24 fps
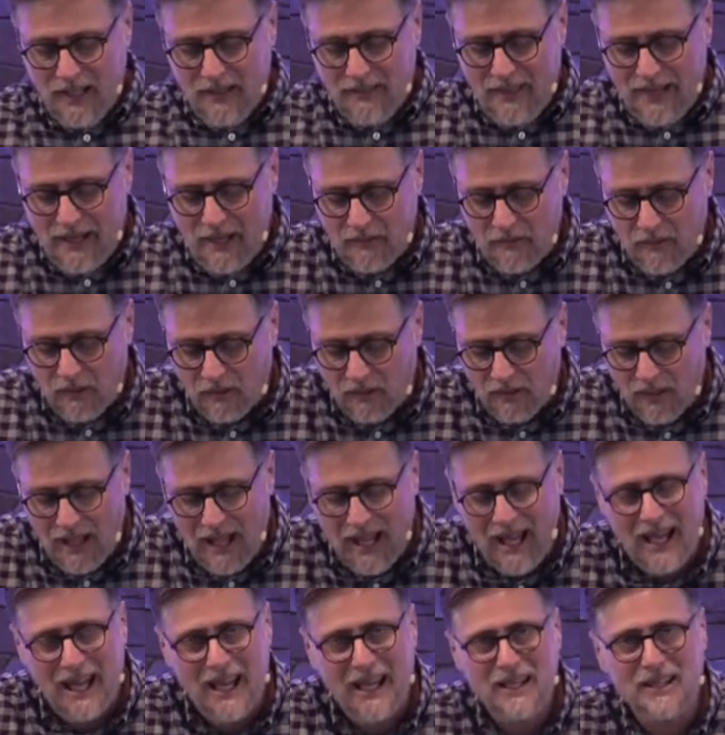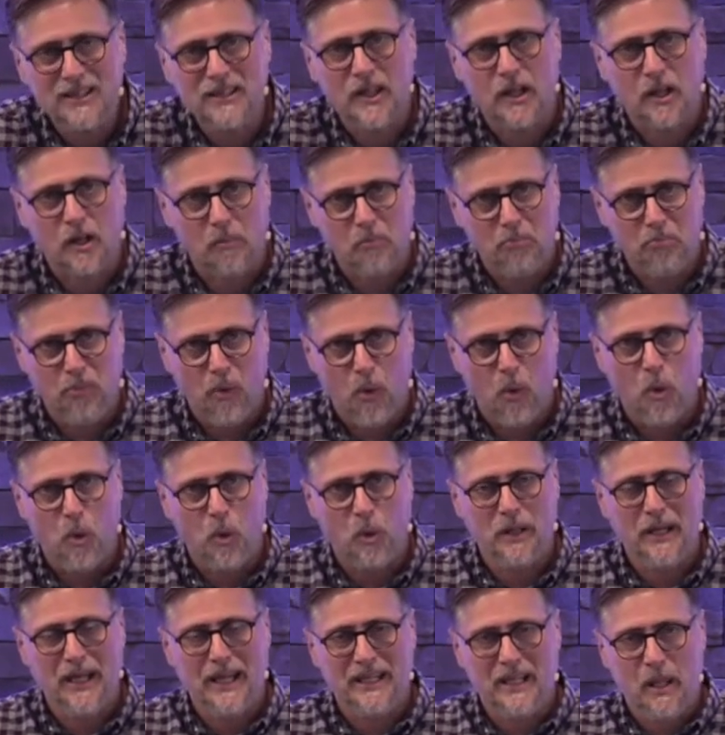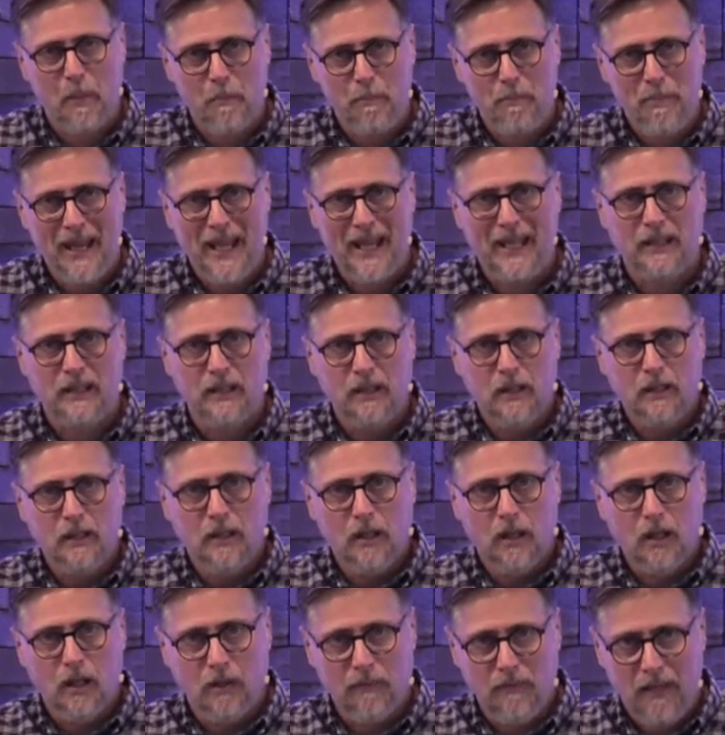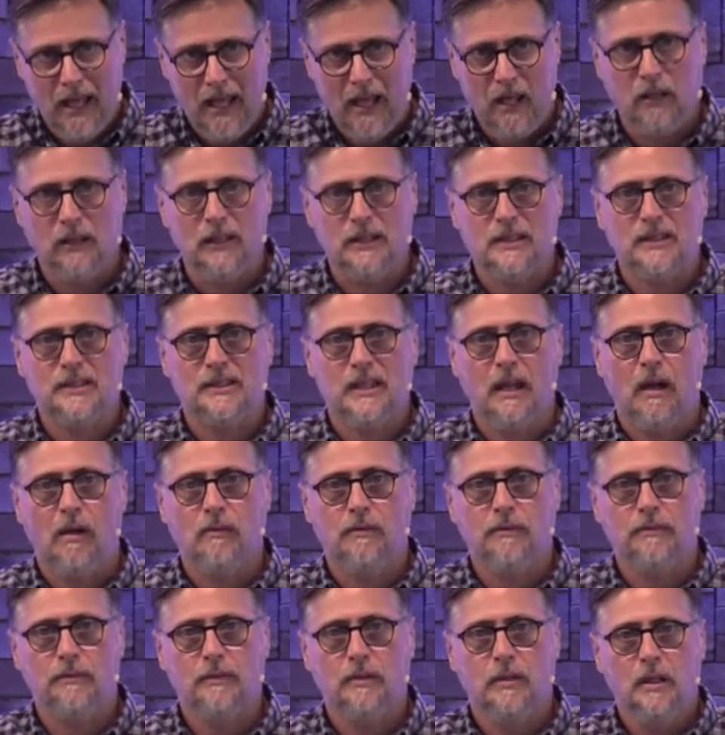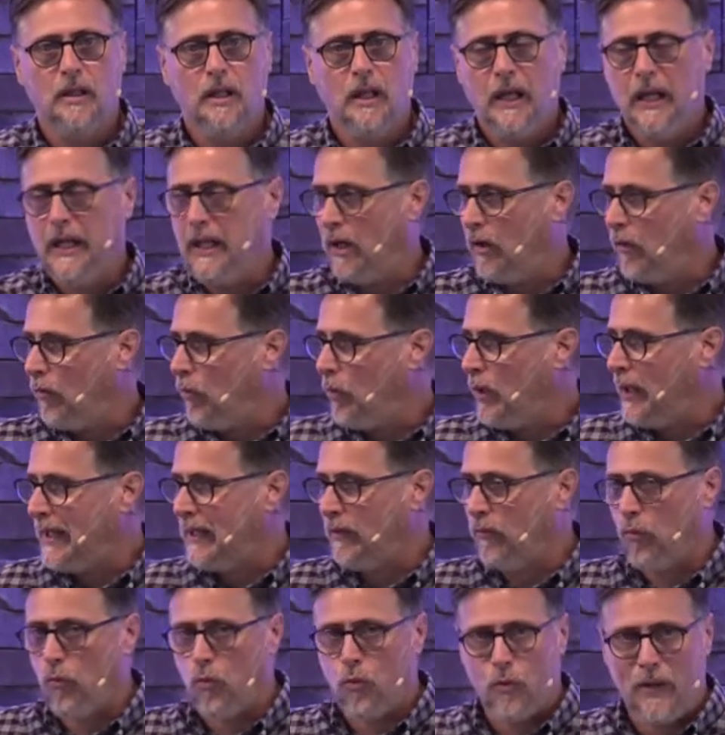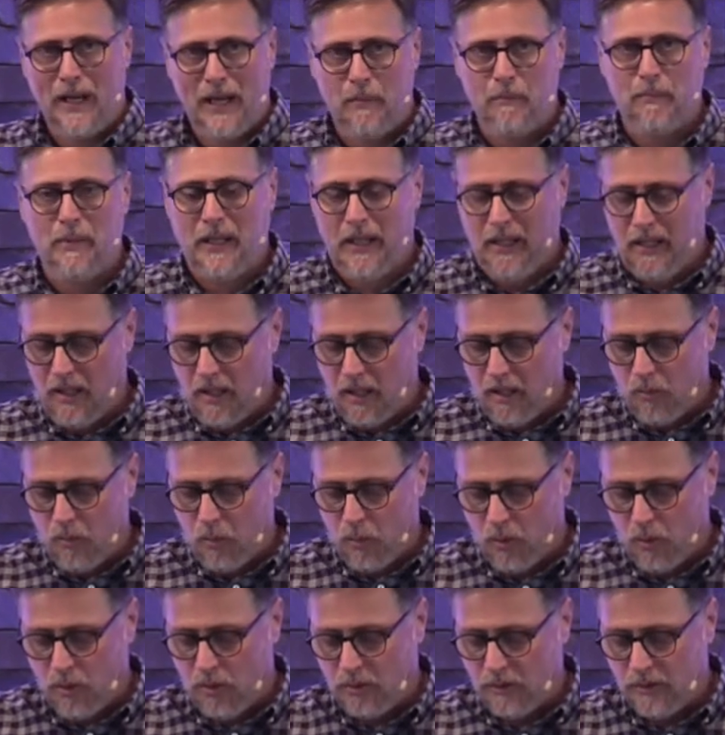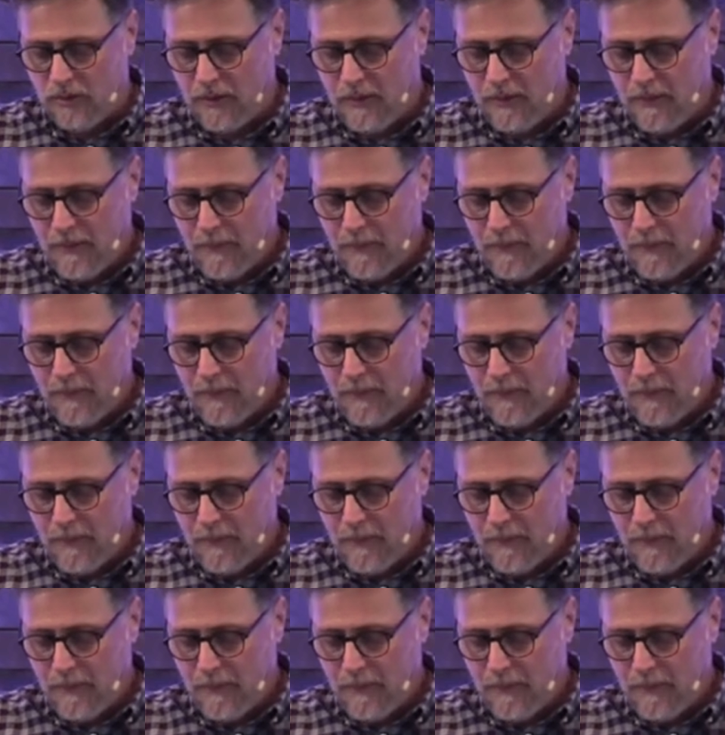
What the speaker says: They are the lies that are born in the pit of hell itself and are running rampant in our world.